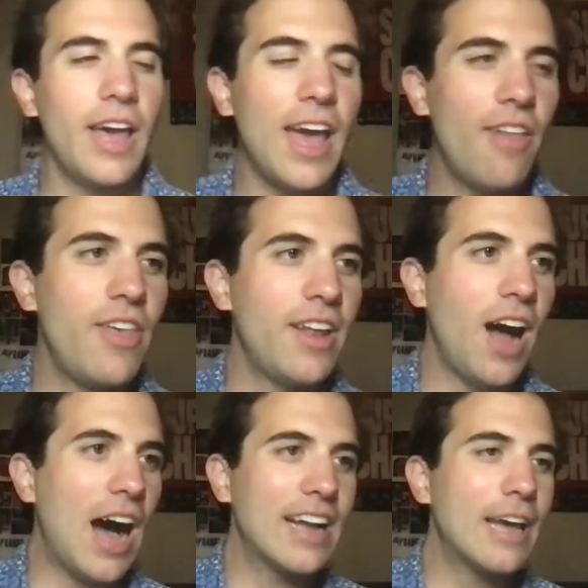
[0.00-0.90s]
And then
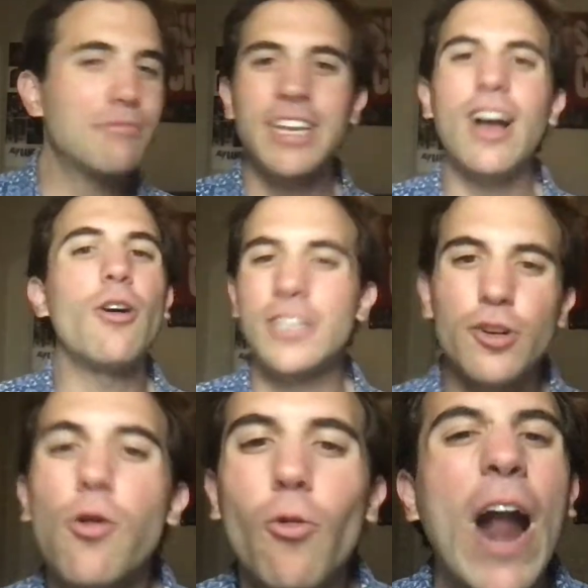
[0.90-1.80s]
I kept saying, oh, that's
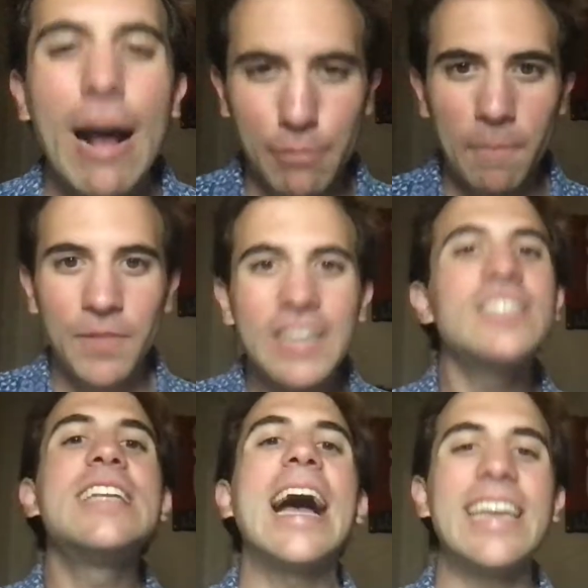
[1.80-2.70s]
crap.
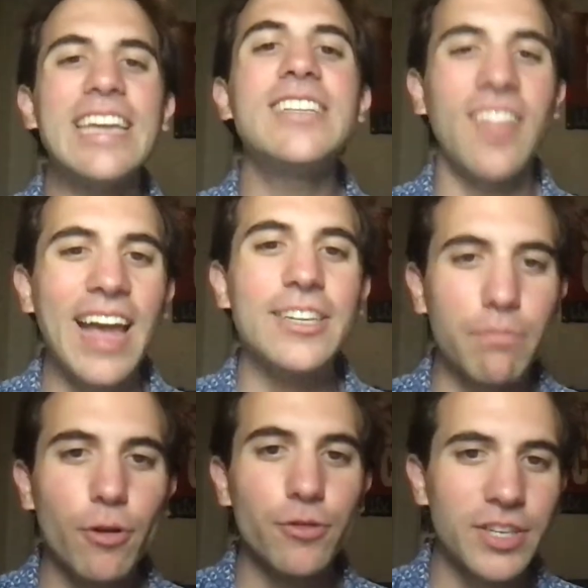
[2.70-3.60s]
He's not... He likes
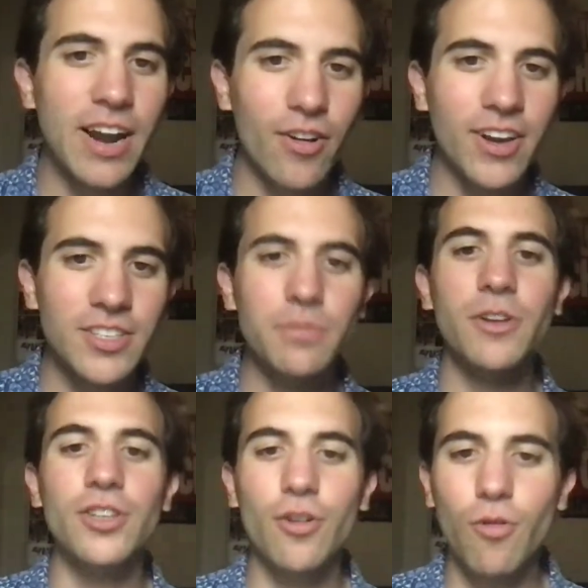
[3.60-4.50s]
Bruce Arians. It's a
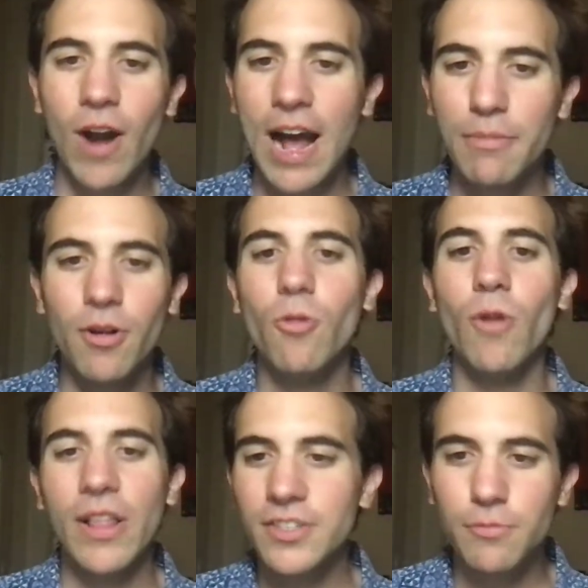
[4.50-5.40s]
bunch of crap. The whole...
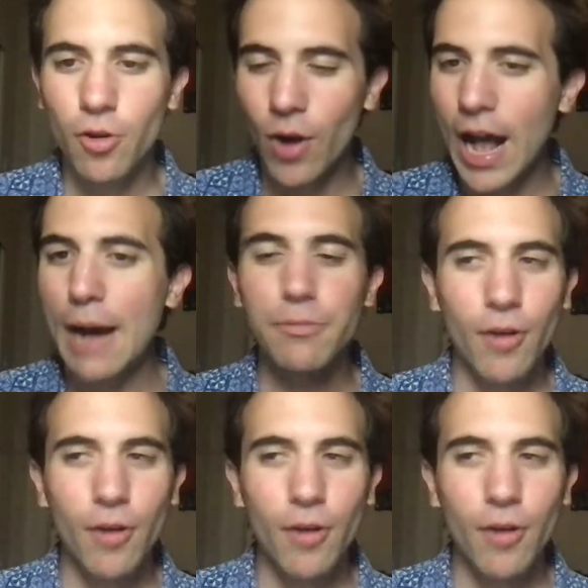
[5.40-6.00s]
It's crap.